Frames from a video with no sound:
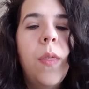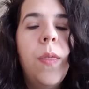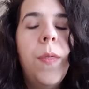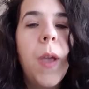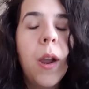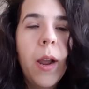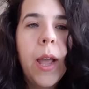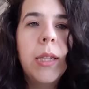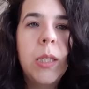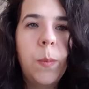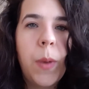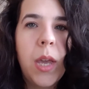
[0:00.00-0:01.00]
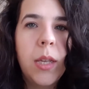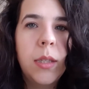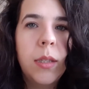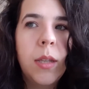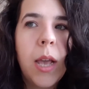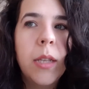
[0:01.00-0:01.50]
their
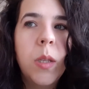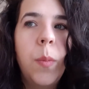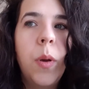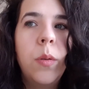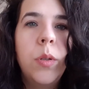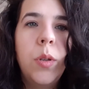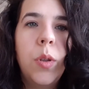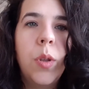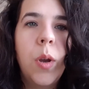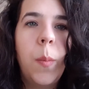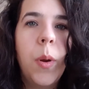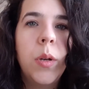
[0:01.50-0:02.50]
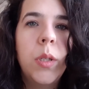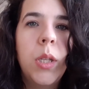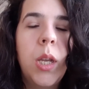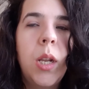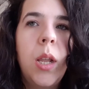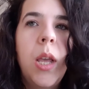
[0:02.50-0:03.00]
headspace as opposed to third
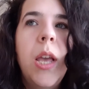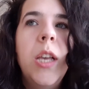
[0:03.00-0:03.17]
person.